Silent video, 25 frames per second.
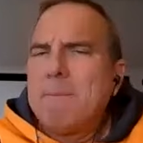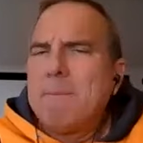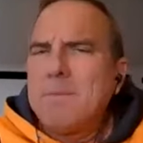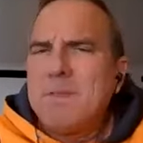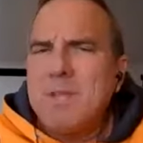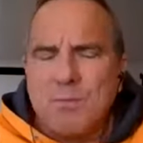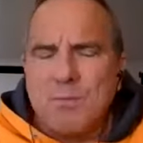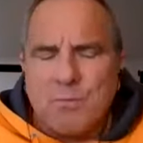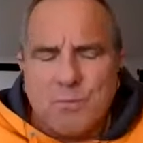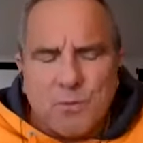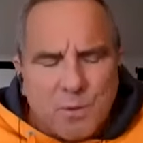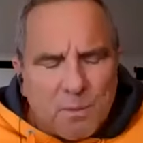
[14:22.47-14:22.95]

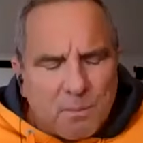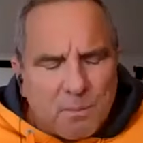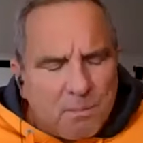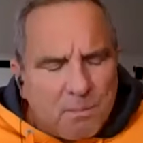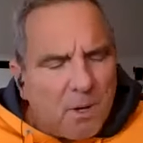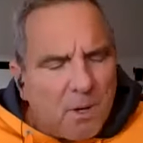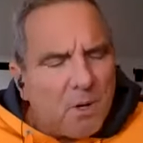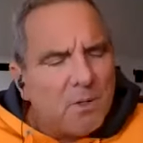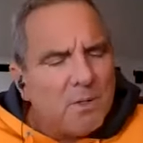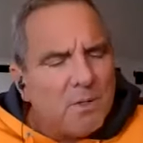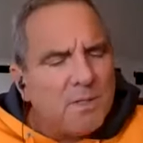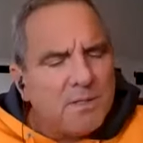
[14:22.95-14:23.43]
Different
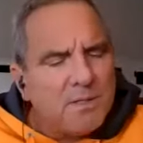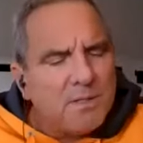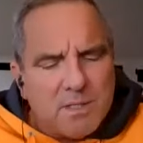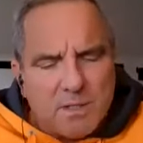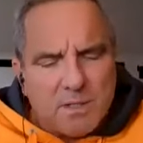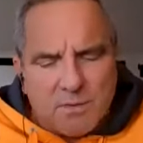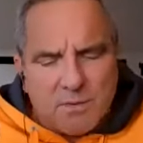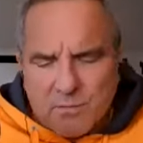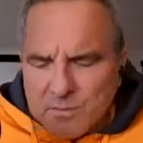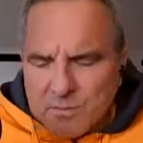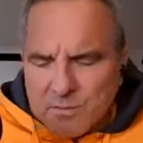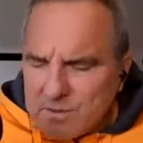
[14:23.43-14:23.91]
opponents,
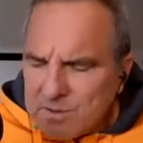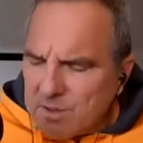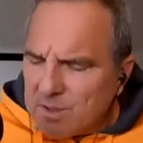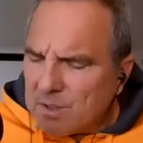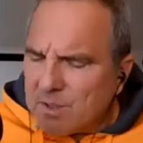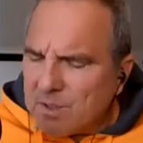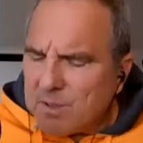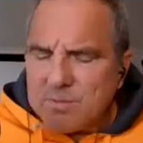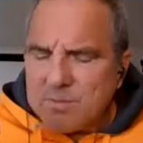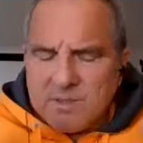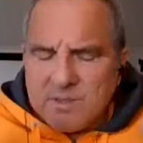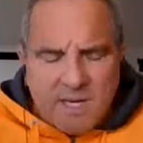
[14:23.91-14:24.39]
different
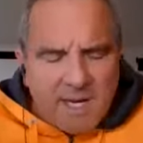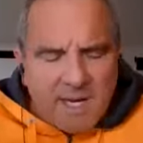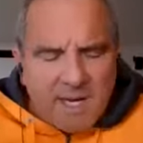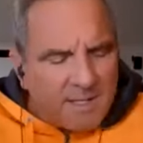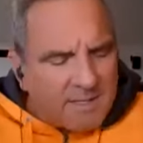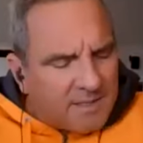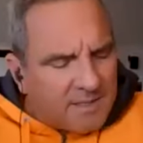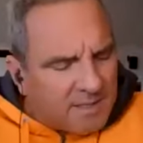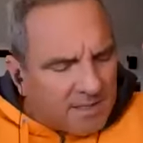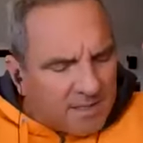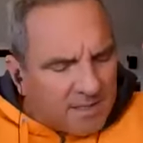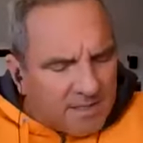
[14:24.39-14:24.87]

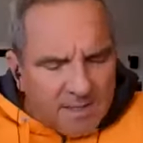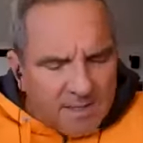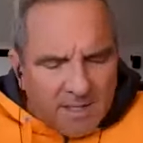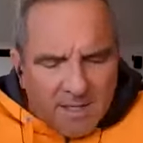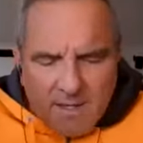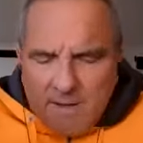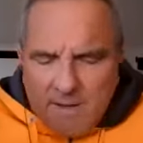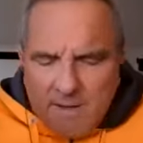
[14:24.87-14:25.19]
circumstances.